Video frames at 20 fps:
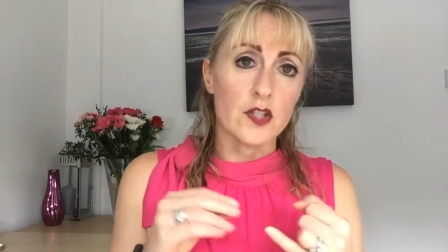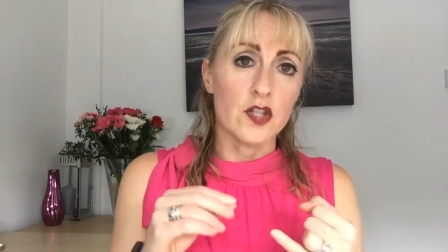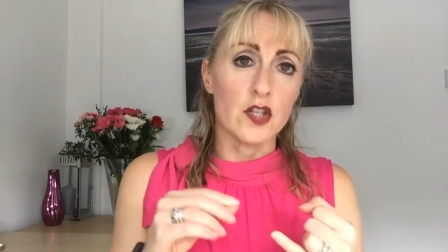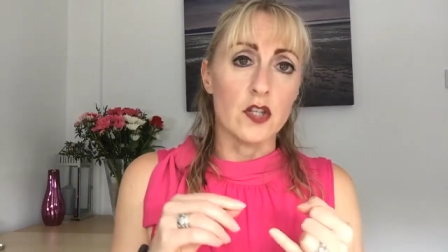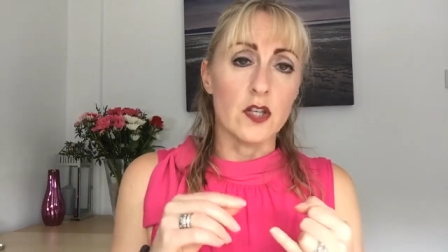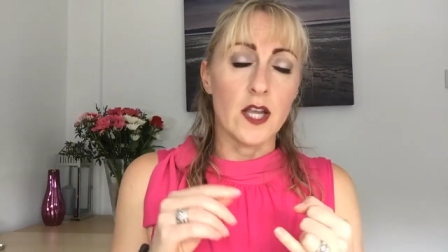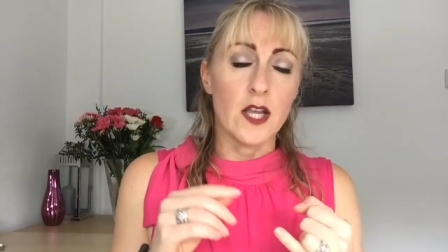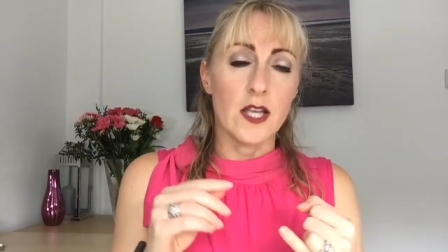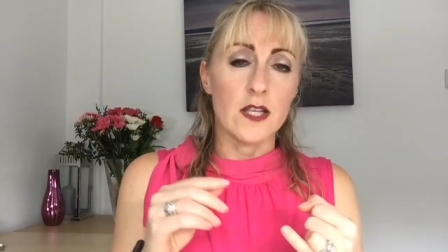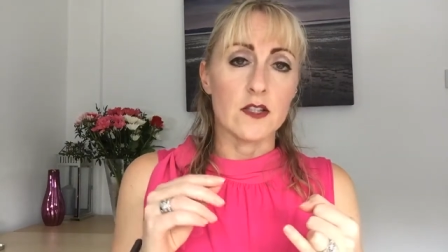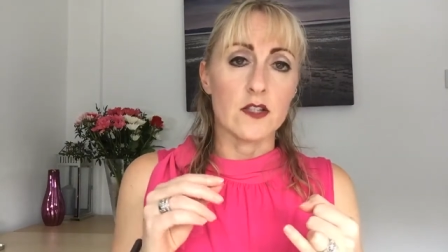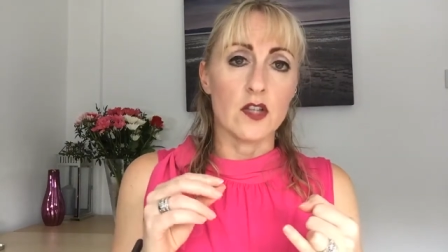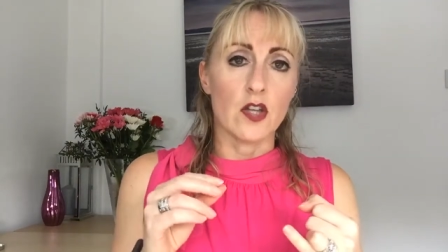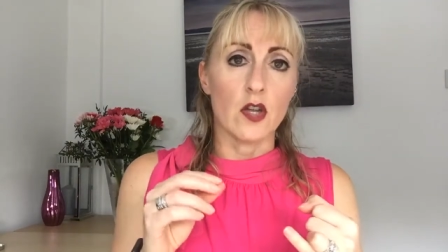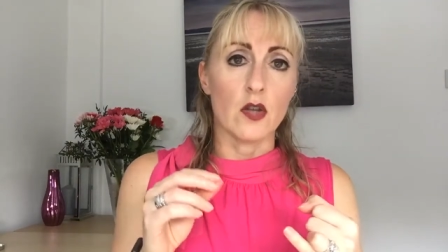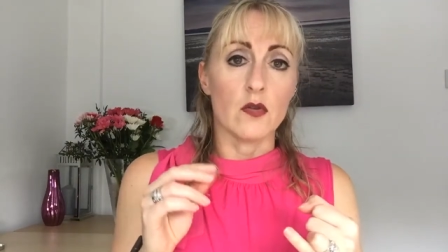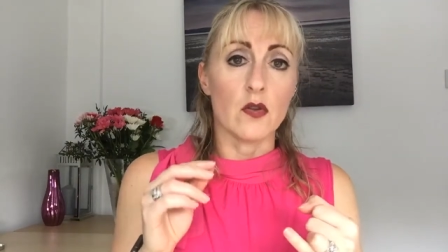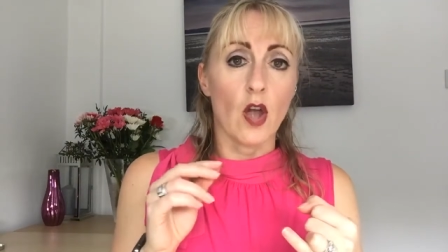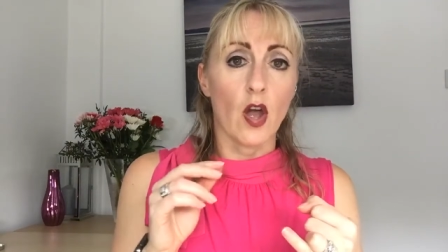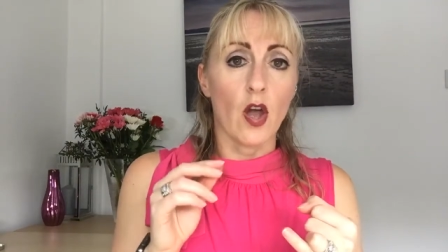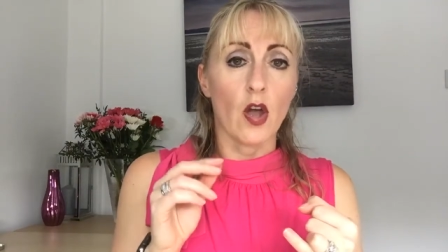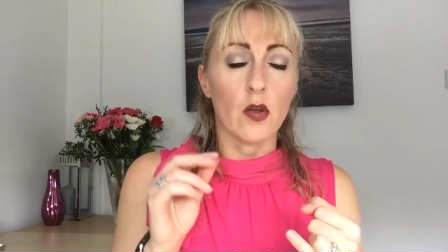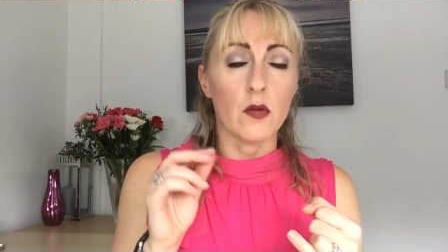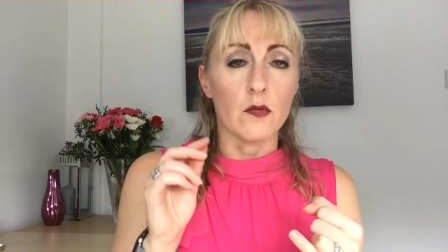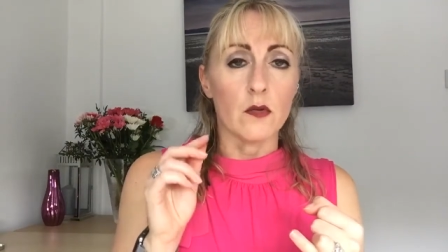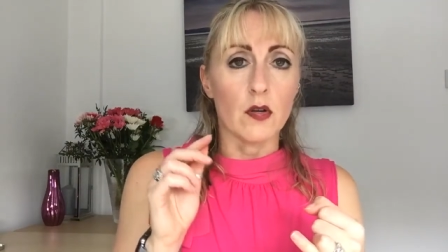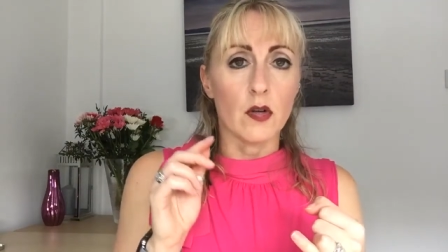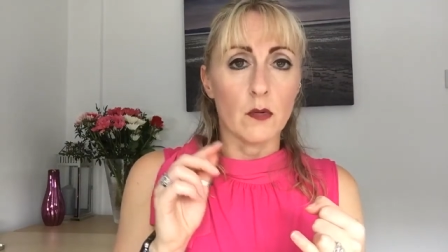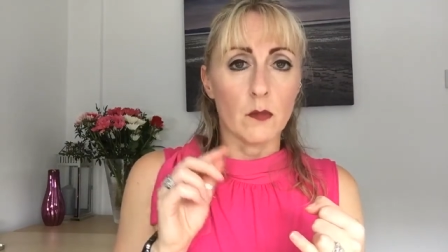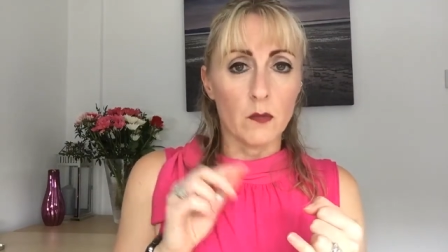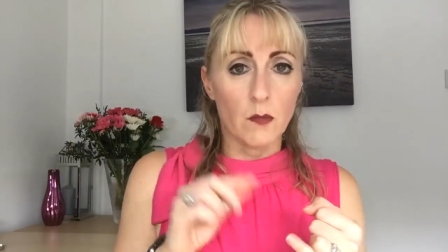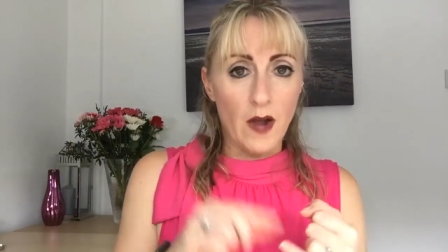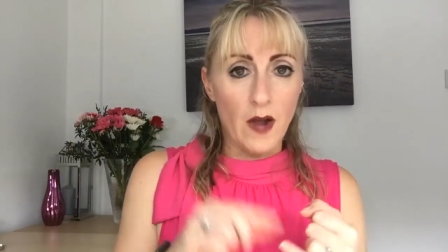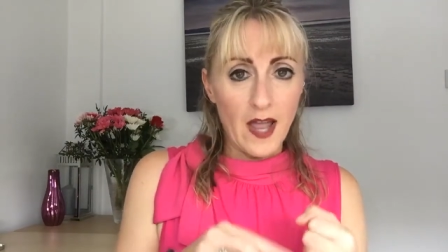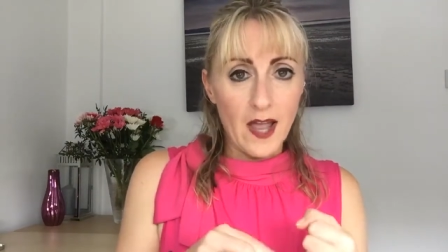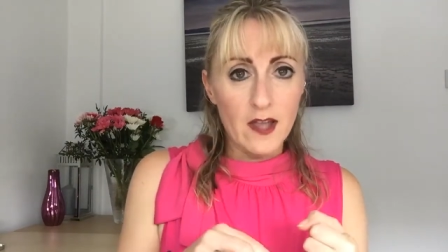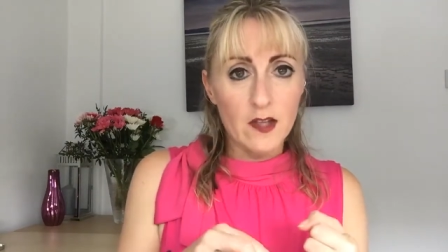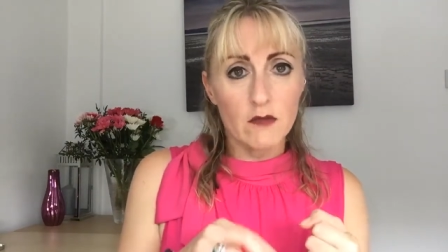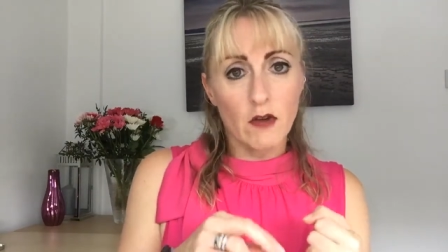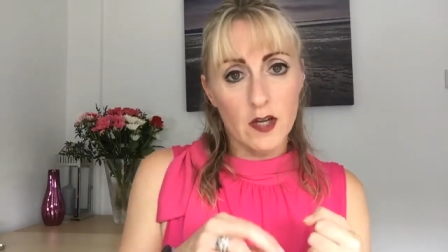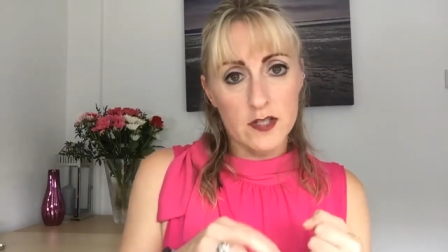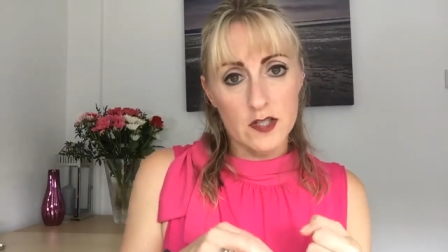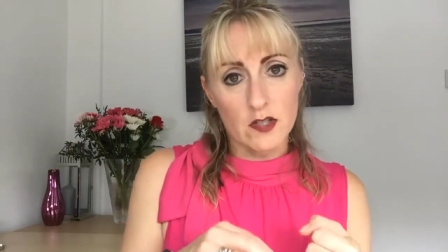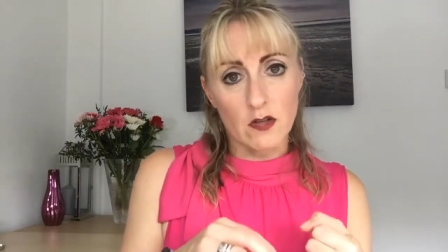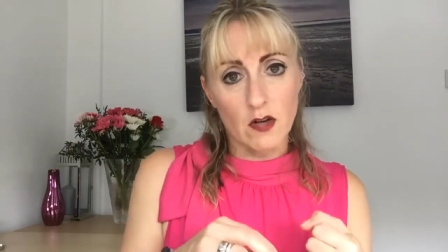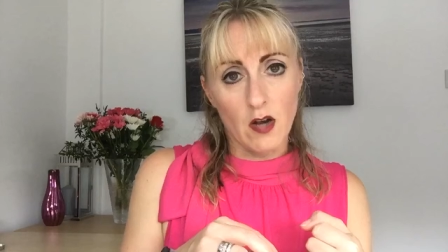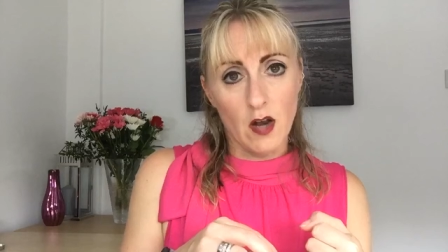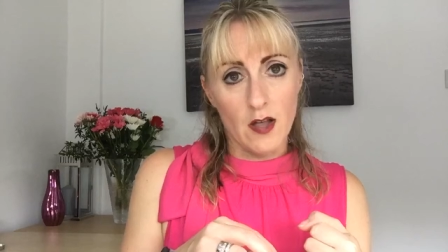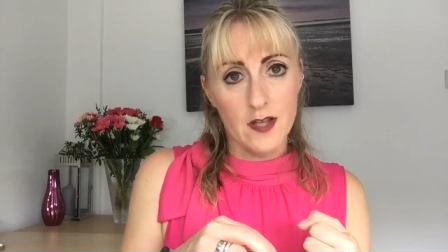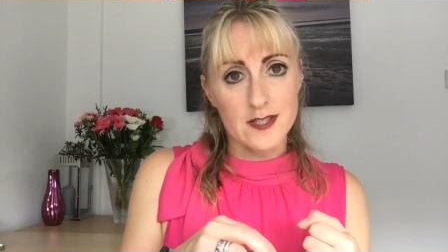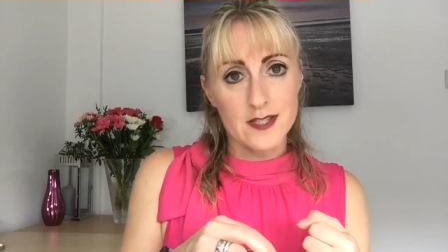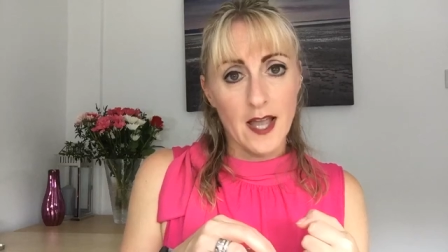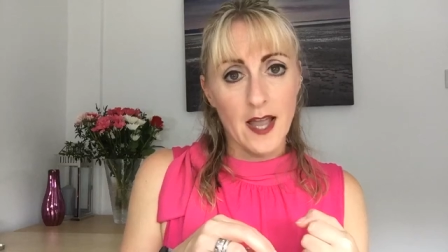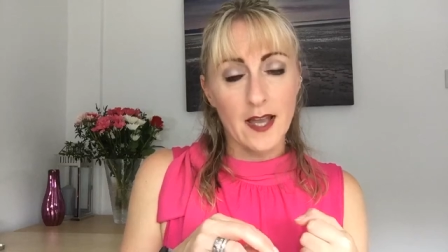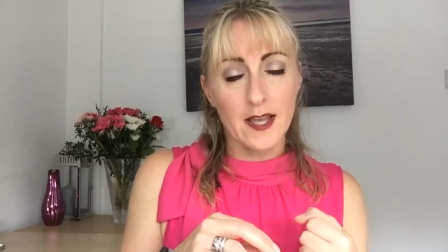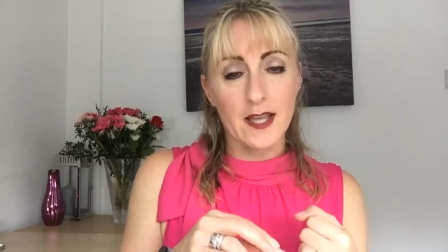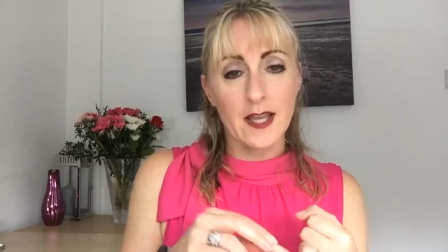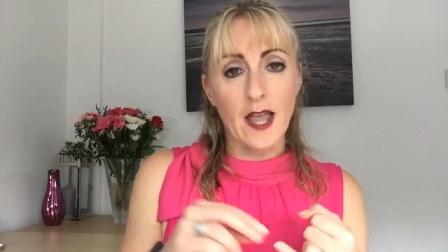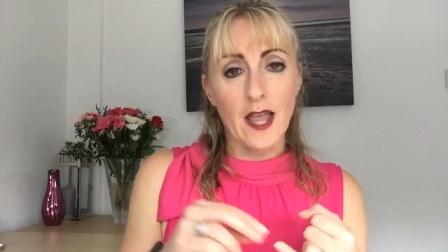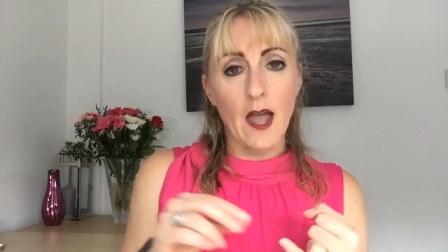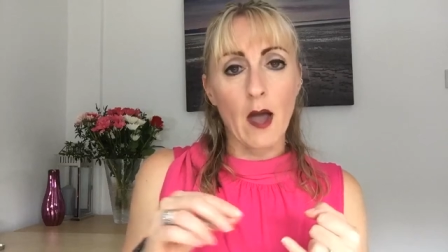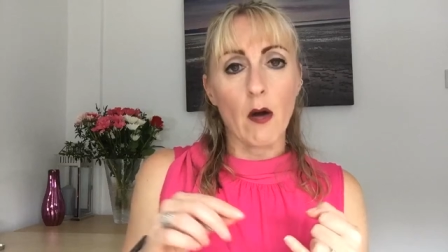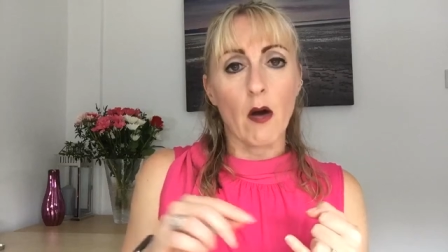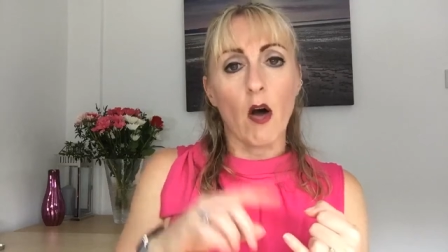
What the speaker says: You need to know where your ideal clients are hanging out